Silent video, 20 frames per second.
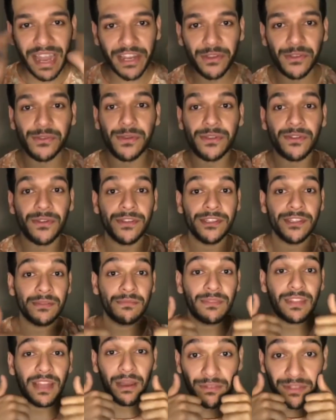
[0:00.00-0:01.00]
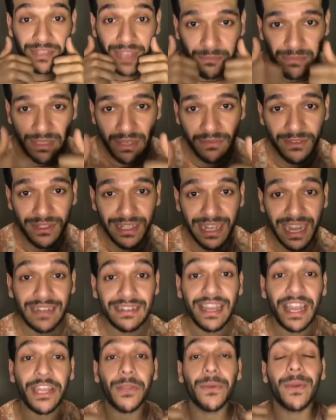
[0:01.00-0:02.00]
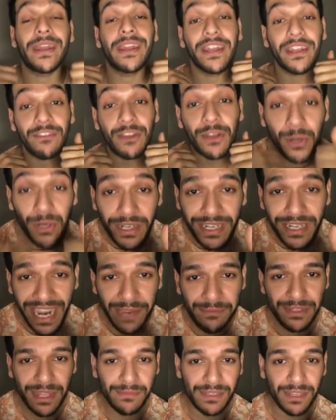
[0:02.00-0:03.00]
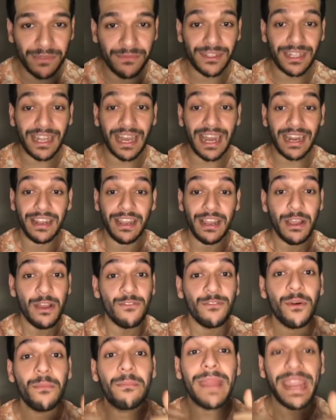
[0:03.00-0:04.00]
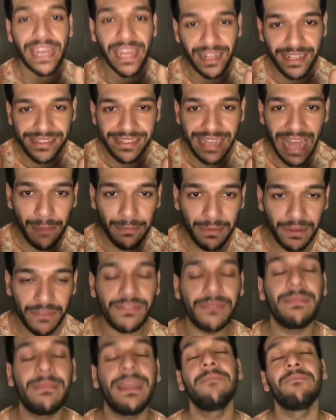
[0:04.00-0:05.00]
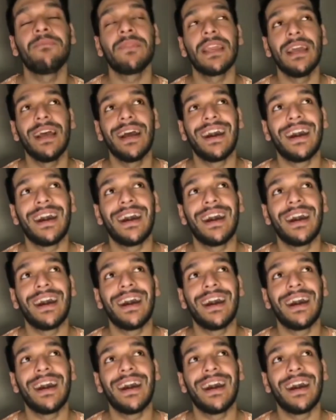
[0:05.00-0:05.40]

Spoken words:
Thank you, Swiss Tourism. Thumbs up for that. Thank you, NDTV. Good time, thumbs up for that, for making this happen for me.